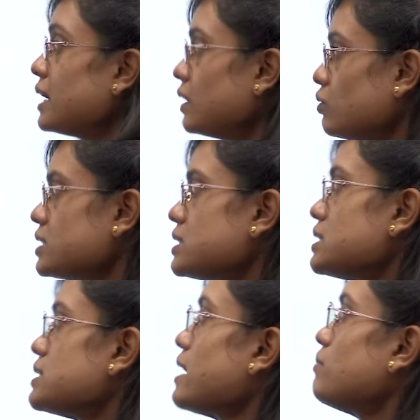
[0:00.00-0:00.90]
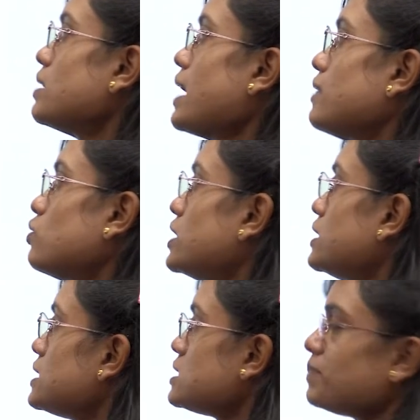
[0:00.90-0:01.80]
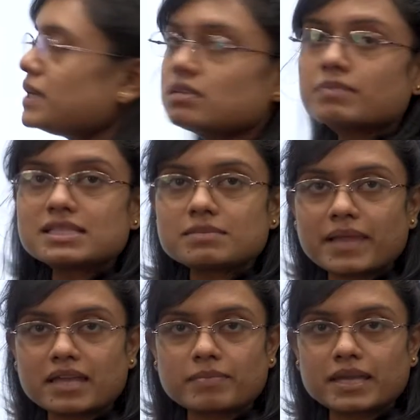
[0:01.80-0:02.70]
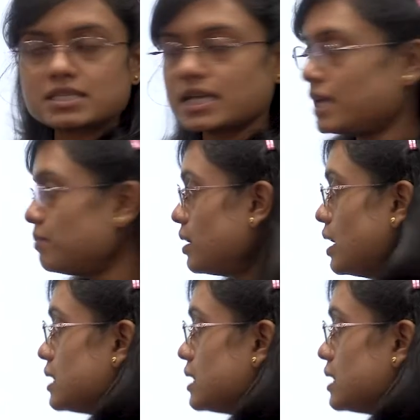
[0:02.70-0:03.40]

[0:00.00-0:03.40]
Now, distance can be calculated speed multiplied by time.